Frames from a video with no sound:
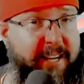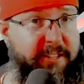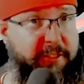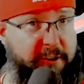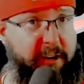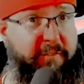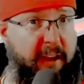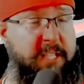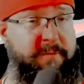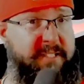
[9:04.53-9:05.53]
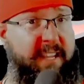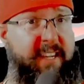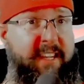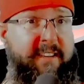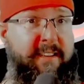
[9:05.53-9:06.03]
to 30 frames per
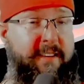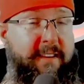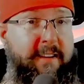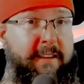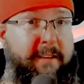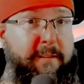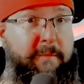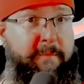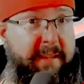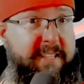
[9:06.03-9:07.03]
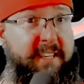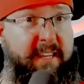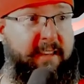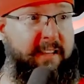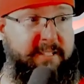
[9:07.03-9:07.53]
second.
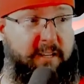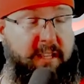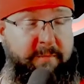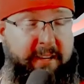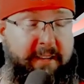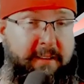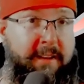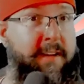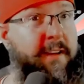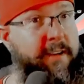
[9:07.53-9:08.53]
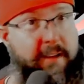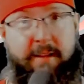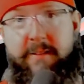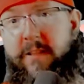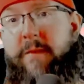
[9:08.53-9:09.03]
PC is unlimited.
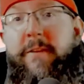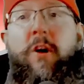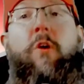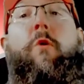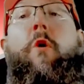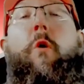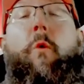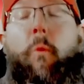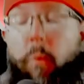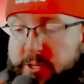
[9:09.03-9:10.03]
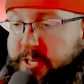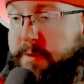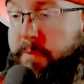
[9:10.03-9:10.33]
So let me know what you're going to be